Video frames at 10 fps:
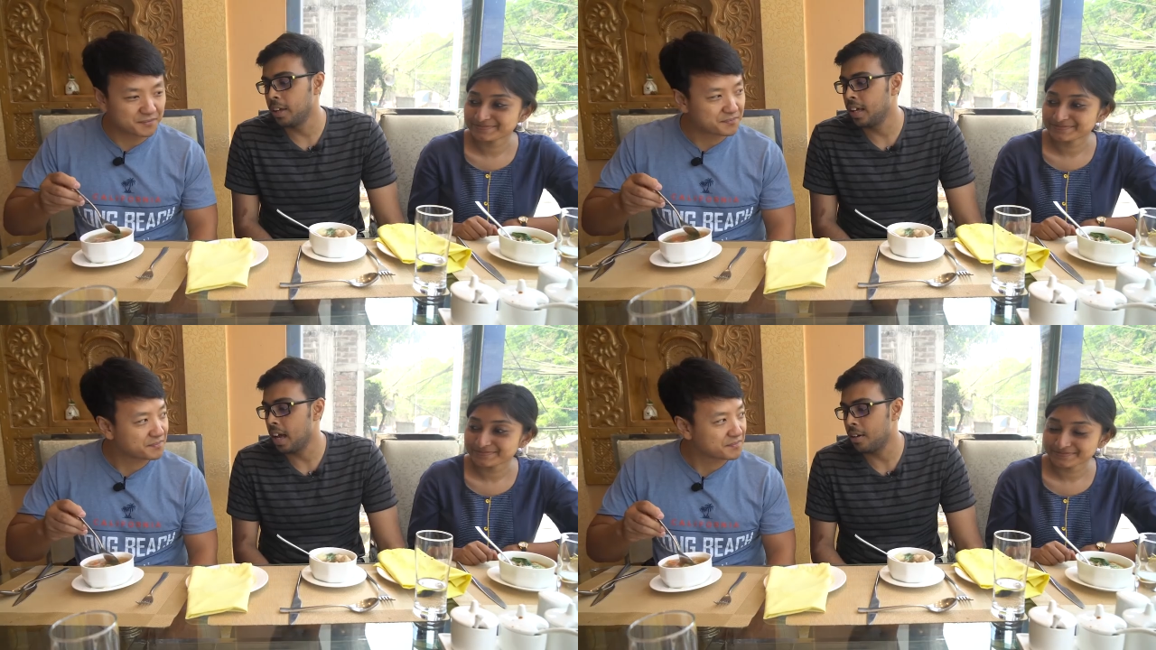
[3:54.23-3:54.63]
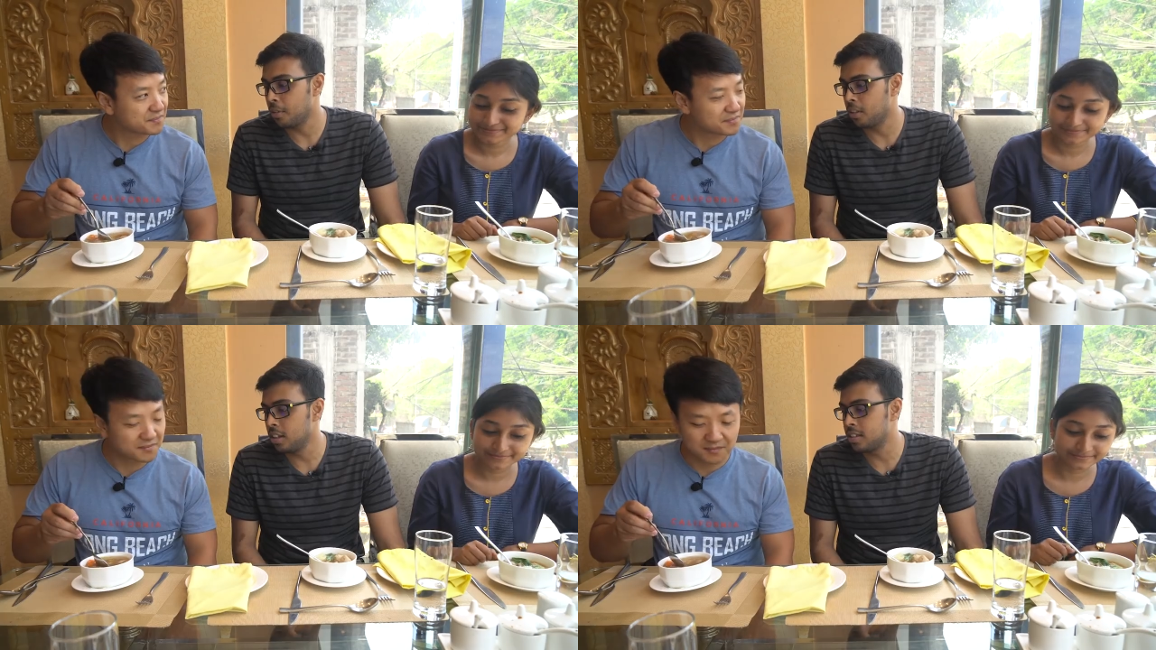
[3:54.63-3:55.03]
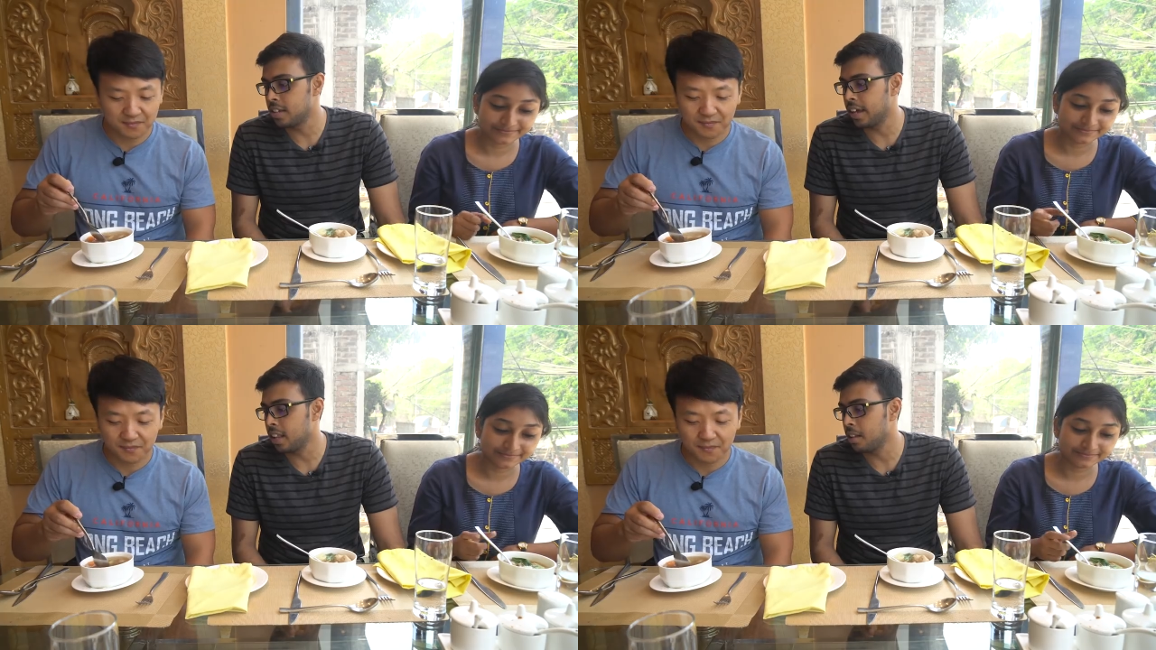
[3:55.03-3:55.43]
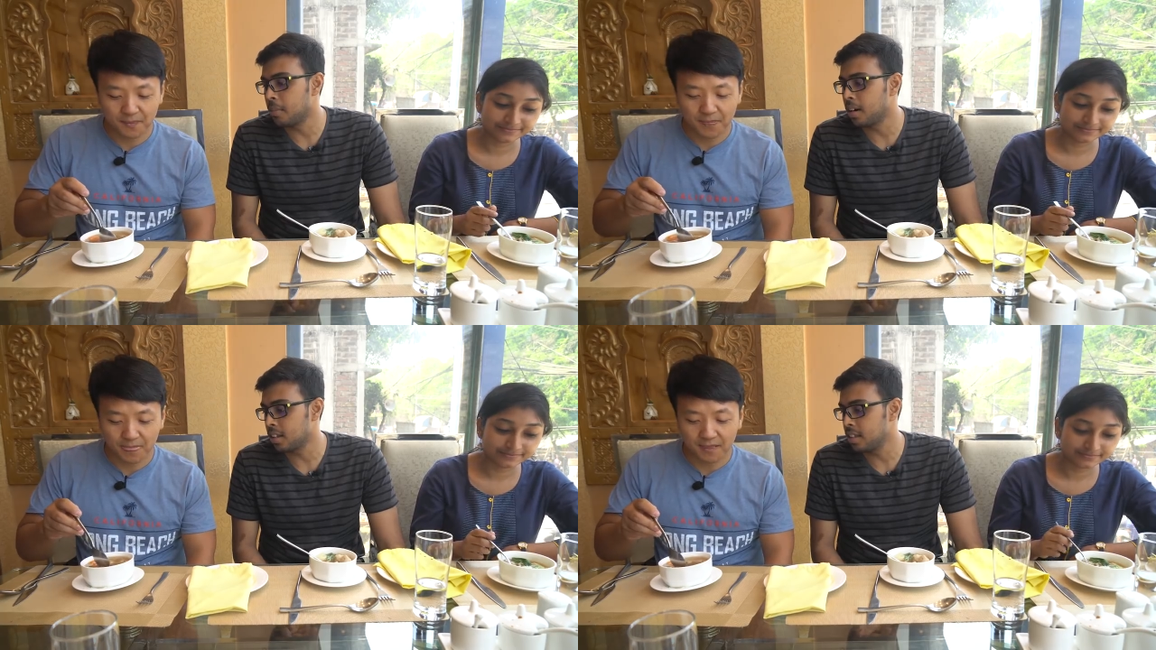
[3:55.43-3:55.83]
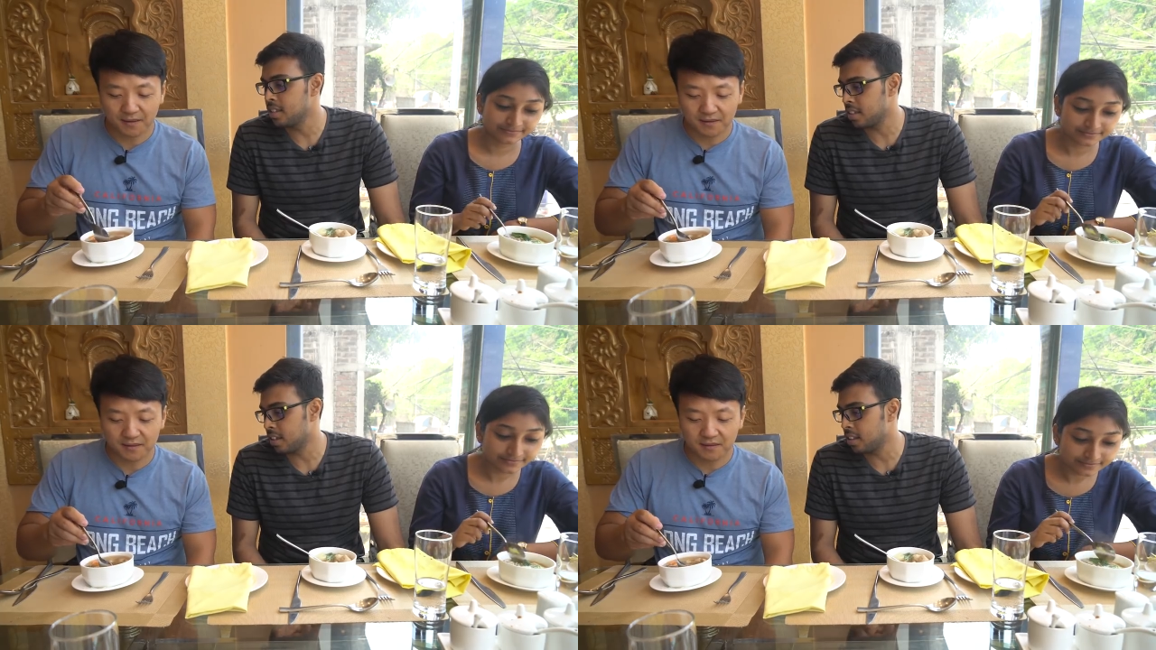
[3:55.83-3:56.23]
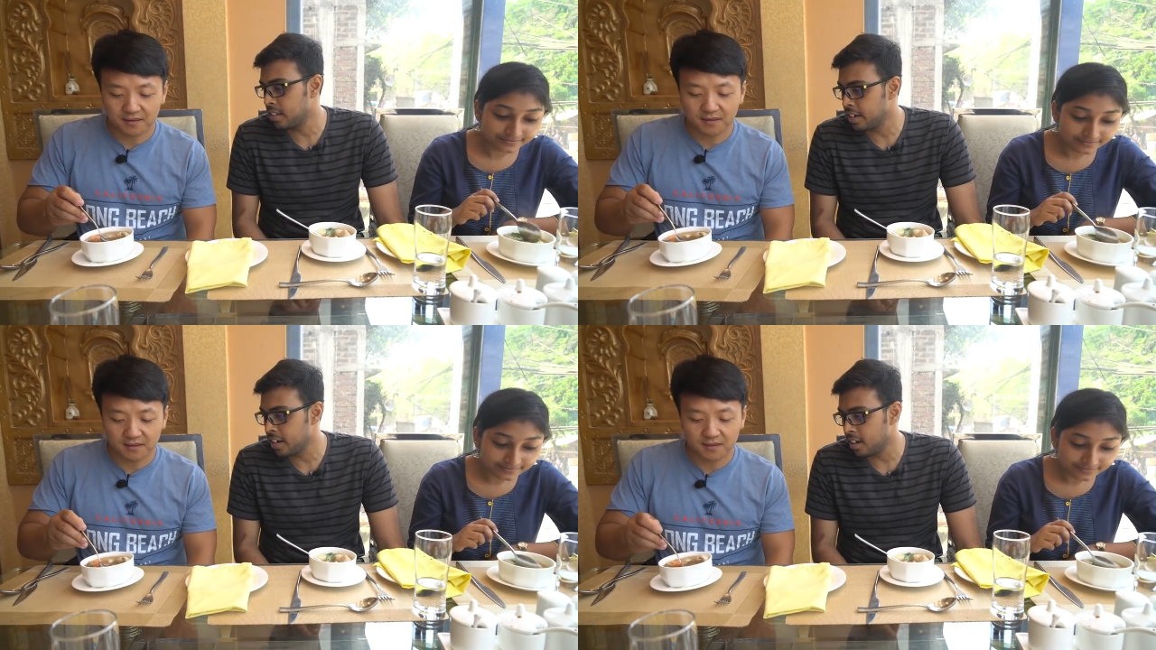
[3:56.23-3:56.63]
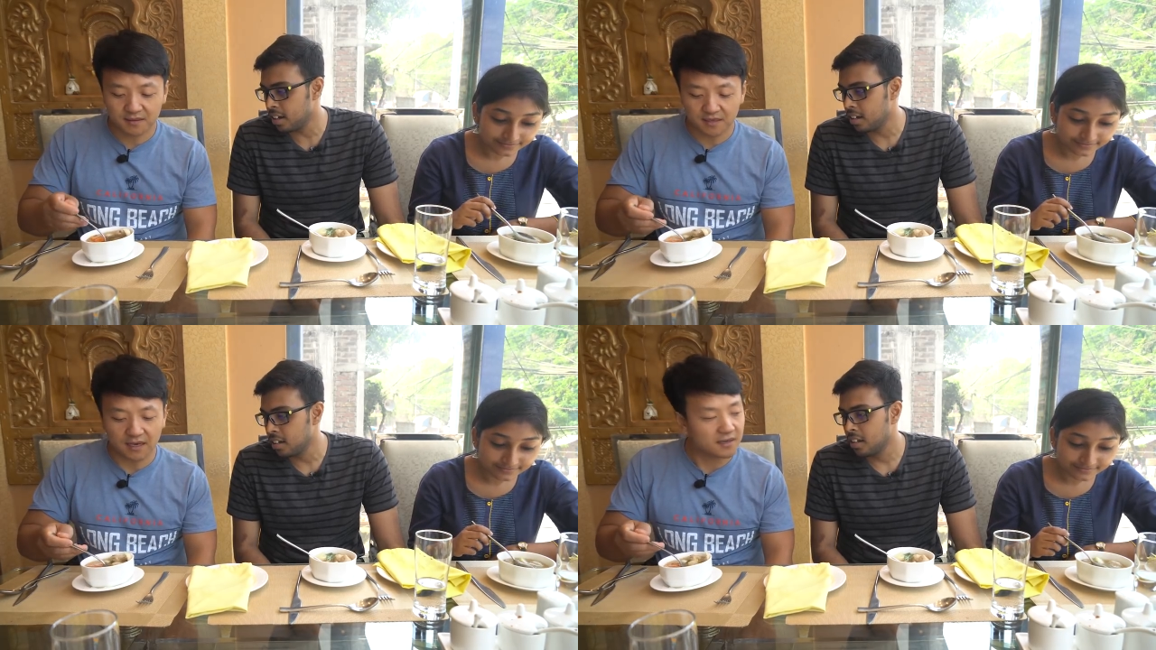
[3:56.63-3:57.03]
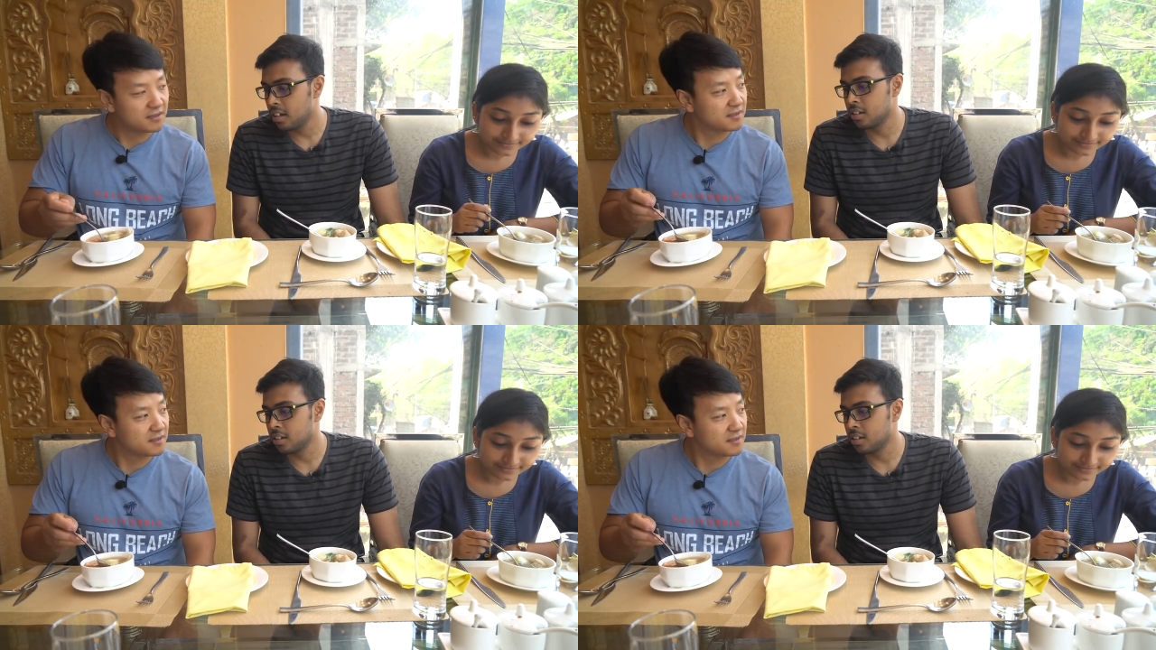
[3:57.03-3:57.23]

Speaker 1: We have only chicken and mutton in general in India. Yeah.